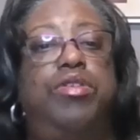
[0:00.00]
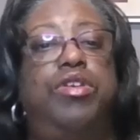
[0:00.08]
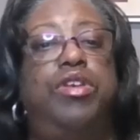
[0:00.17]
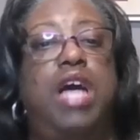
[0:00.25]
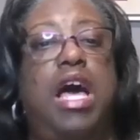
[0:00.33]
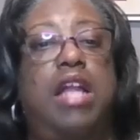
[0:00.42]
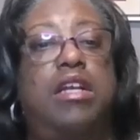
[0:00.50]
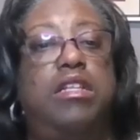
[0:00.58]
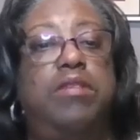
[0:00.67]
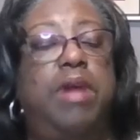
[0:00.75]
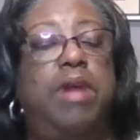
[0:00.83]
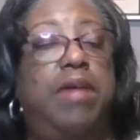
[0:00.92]

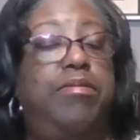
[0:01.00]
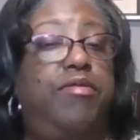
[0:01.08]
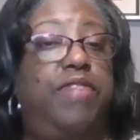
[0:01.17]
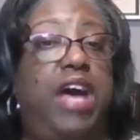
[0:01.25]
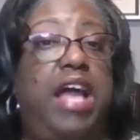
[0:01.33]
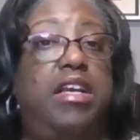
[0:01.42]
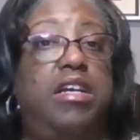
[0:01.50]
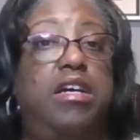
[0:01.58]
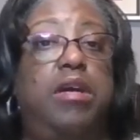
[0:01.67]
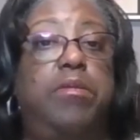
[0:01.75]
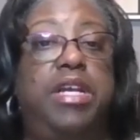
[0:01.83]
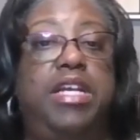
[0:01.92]
periodically by providing
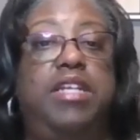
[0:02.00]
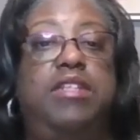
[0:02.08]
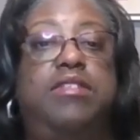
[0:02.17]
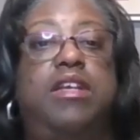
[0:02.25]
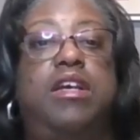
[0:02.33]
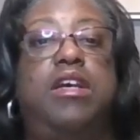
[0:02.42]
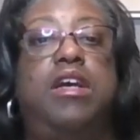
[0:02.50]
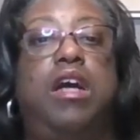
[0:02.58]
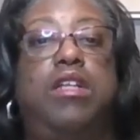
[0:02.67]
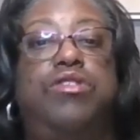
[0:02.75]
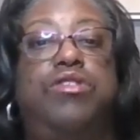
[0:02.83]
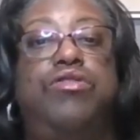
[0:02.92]
updates
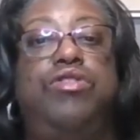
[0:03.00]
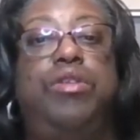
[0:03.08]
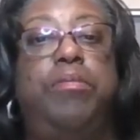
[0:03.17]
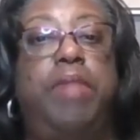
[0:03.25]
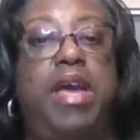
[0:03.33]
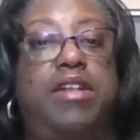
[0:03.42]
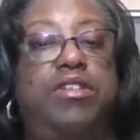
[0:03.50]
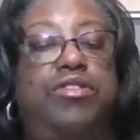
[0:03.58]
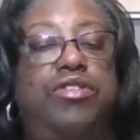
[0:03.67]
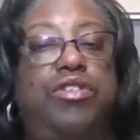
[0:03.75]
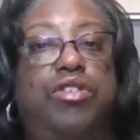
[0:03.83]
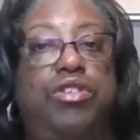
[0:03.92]
to your
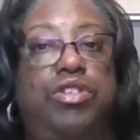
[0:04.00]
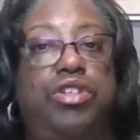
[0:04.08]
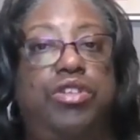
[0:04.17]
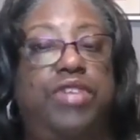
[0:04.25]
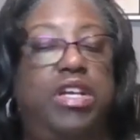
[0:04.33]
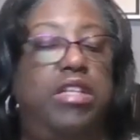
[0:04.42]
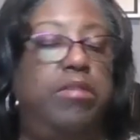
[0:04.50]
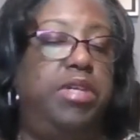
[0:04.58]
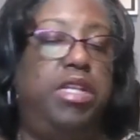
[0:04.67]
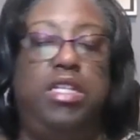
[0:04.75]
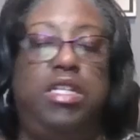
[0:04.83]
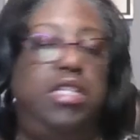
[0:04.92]
manager on your
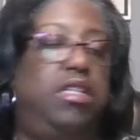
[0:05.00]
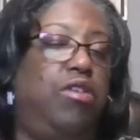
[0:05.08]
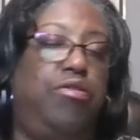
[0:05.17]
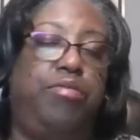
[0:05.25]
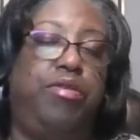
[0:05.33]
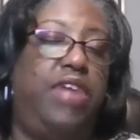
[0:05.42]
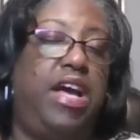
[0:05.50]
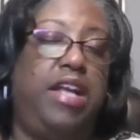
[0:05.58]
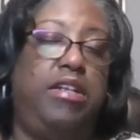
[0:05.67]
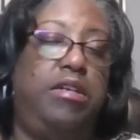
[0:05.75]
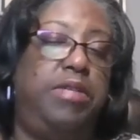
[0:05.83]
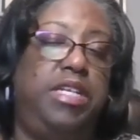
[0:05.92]
availability. Don't
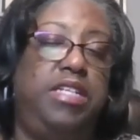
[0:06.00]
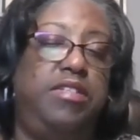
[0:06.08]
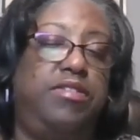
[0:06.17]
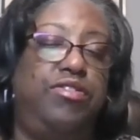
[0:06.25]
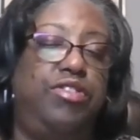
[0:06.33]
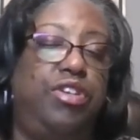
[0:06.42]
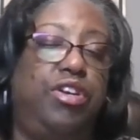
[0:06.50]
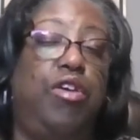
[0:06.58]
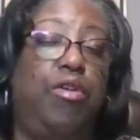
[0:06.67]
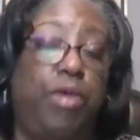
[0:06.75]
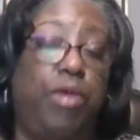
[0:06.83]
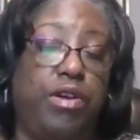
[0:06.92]
provide updates to your
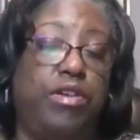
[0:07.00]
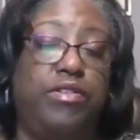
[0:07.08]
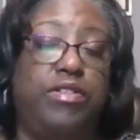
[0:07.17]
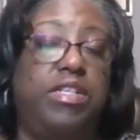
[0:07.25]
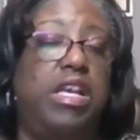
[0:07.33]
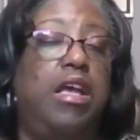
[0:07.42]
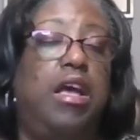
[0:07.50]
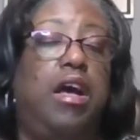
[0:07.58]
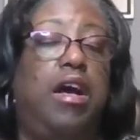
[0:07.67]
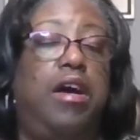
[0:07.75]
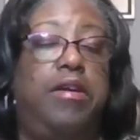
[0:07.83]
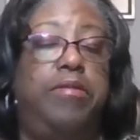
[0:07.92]
coworkers.
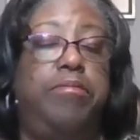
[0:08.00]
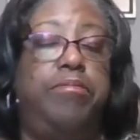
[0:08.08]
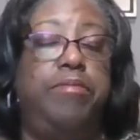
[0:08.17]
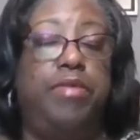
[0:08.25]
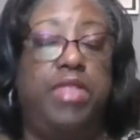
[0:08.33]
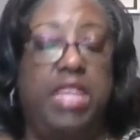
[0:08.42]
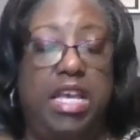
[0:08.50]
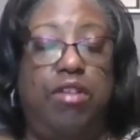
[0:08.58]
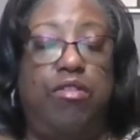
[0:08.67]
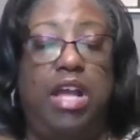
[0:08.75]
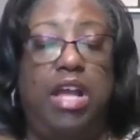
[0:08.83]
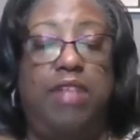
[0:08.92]
They
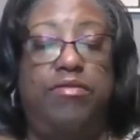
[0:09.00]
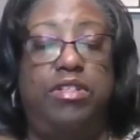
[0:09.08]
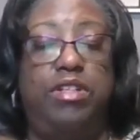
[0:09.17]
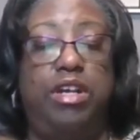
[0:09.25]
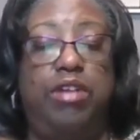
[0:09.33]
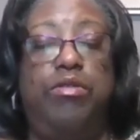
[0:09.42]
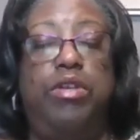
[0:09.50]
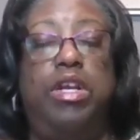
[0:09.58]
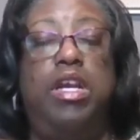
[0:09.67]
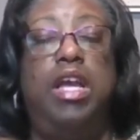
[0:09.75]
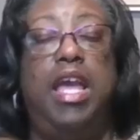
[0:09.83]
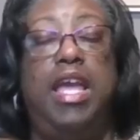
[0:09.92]
don't have to know.
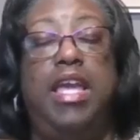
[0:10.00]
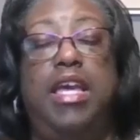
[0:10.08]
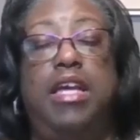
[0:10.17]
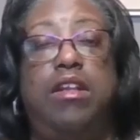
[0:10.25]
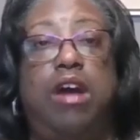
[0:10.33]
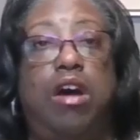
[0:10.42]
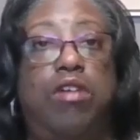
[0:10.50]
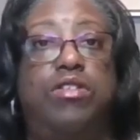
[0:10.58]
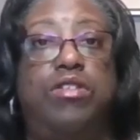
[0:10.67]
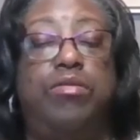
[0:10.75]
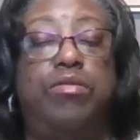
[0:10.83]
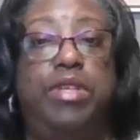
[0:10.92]
And
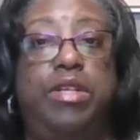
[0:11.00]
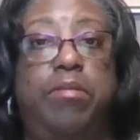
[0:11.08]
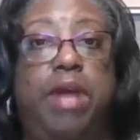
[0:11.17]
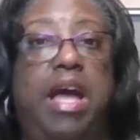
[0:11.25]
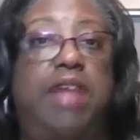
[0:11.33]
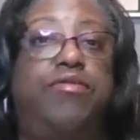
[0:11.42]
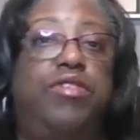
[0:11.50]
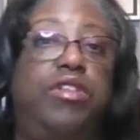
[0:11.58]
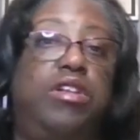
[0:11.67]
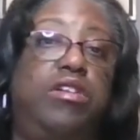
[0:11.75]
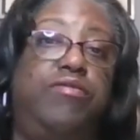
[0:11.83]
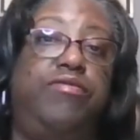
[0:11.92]
also be
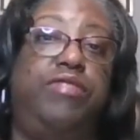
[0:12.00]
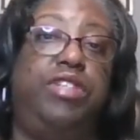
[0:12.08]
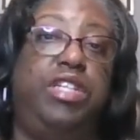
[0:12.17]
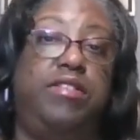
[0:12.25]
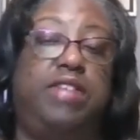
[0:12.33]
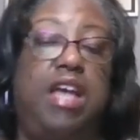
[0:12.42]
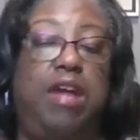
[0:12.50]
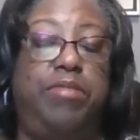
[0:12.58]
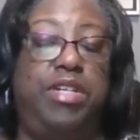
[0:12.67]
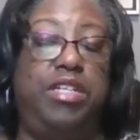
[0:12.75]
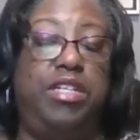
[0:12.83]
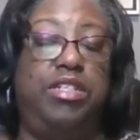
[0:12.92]
mindful of just how
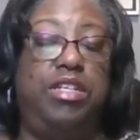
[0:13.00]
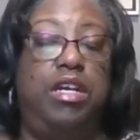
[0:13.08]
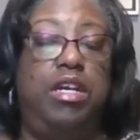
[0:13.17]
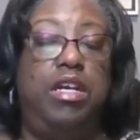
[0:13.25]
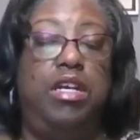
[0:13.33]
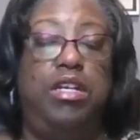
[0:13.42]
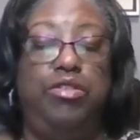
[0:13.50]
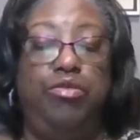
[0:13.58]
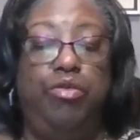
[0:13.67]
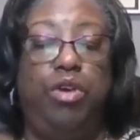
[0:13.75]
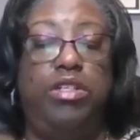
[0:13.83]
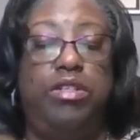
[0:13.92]
much
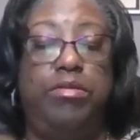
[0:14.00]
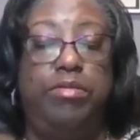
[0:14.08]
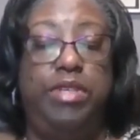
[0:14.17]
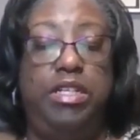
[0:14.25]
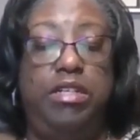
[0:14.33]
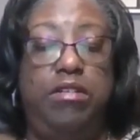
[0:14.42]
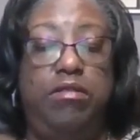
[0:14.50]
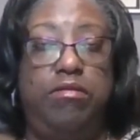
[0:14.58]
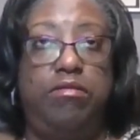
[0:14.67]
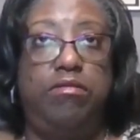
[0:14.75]
you want to be